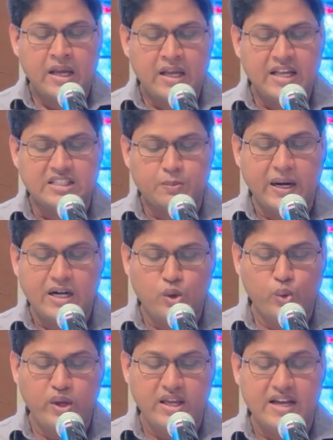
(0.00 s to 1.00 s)
He spent
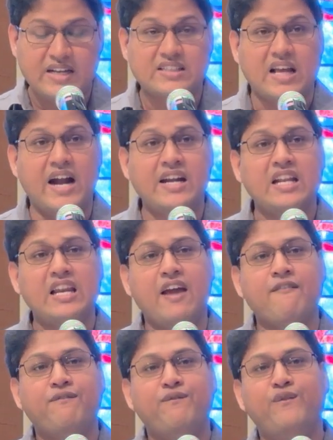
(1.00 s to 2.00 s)
2 years until
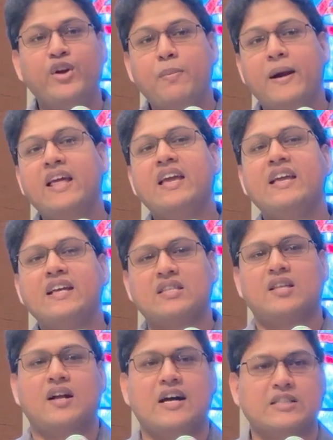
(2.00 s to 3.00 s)
everybody hears
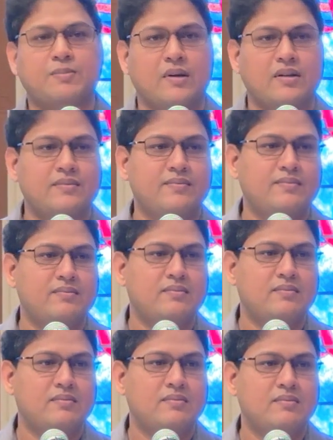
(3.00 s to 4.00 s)
the gospel.
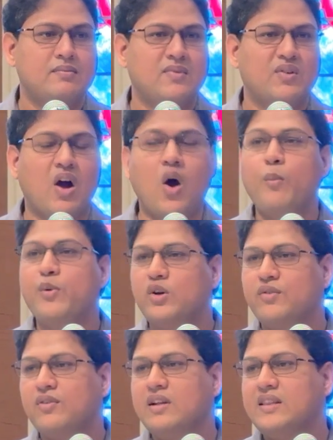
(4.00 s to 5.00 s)
How
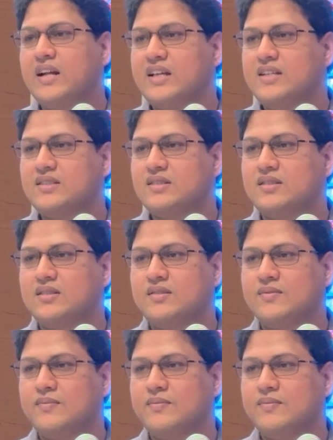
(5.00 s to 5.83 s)
beautiful that is.